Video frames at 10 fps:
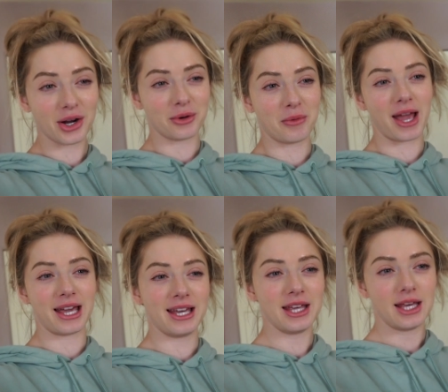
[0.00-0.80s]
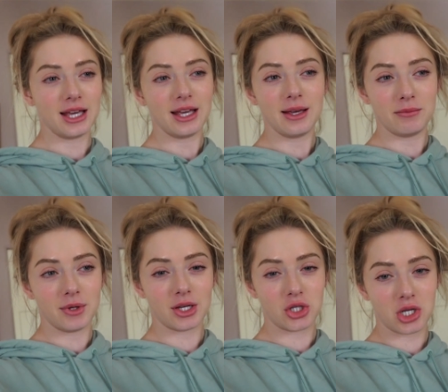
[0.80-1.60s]
her way
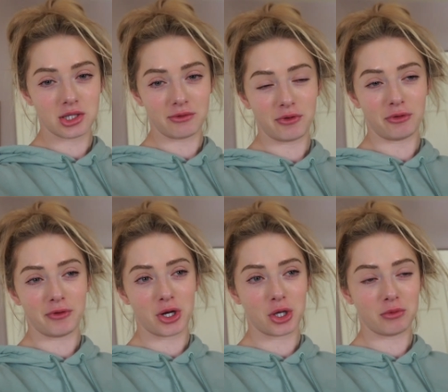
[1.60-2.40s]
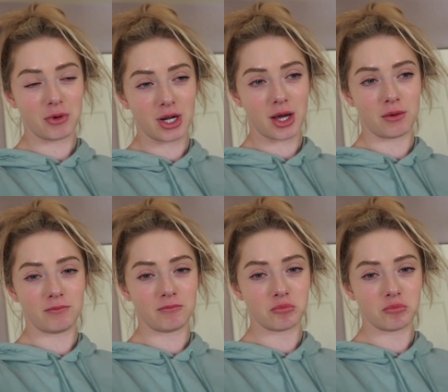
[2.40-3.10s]
because she doesn't feel very good right now.